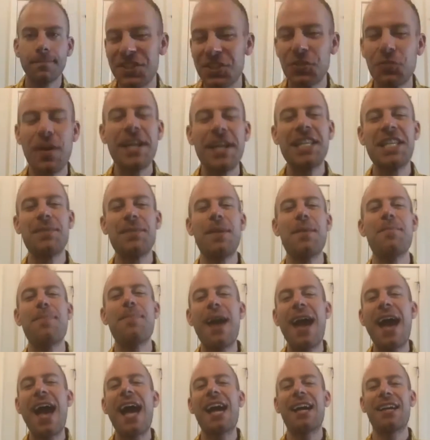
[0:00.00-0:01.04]
great to be
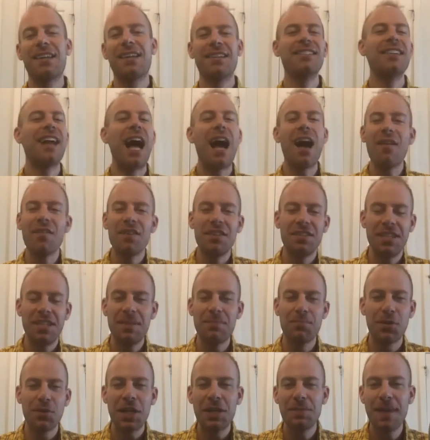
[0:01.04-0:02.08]
back. Obviously,
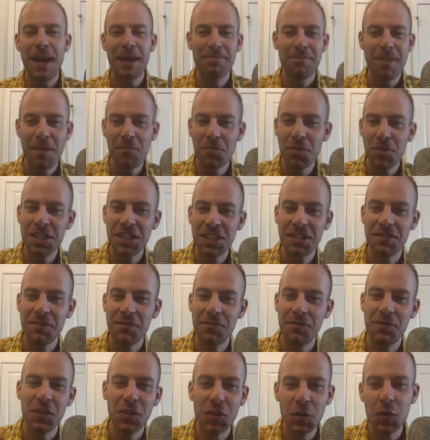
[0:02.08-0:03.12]
it brings back memories
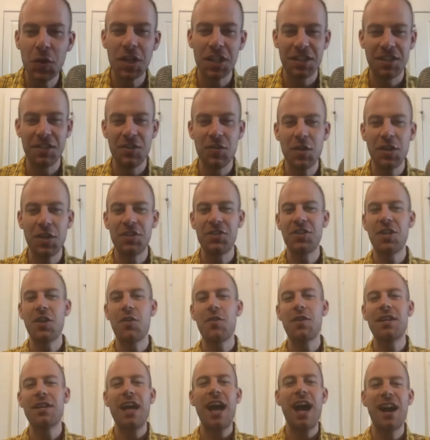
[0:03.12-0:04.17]
of the Lucas and Lucas show
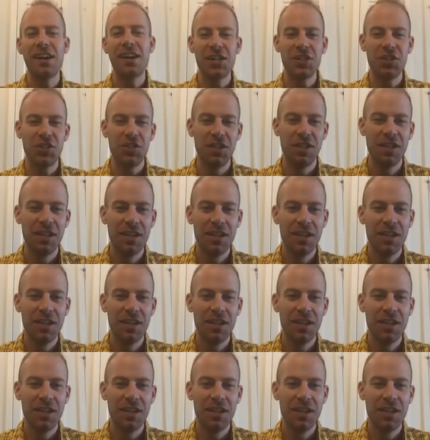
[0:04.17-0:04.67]
in college.